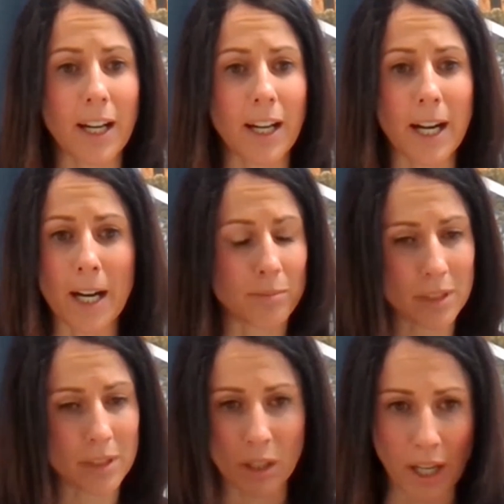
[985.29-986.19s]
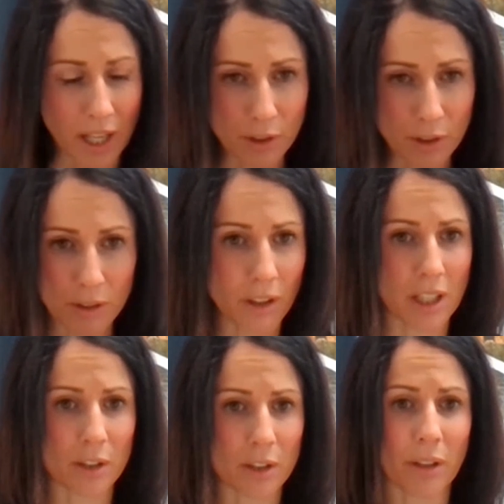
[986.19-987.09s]

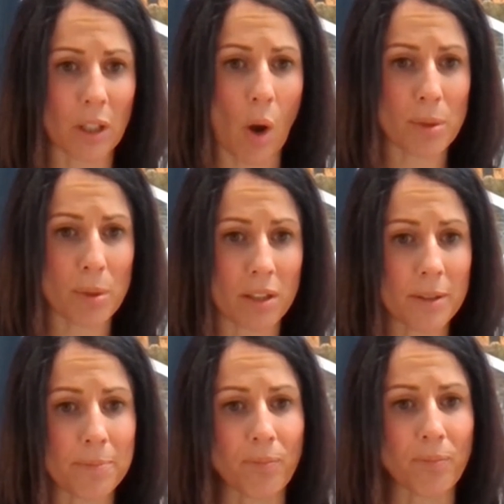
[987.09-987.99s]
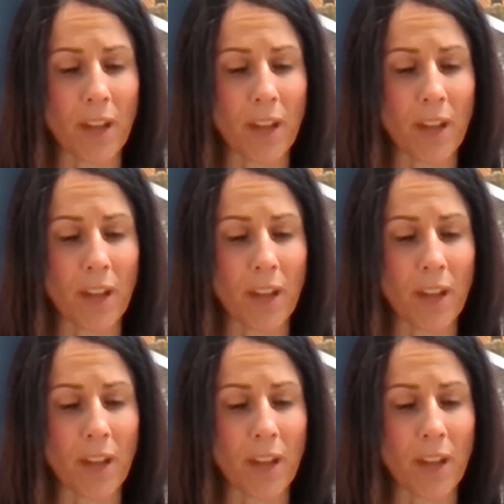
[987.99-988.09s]
another great option.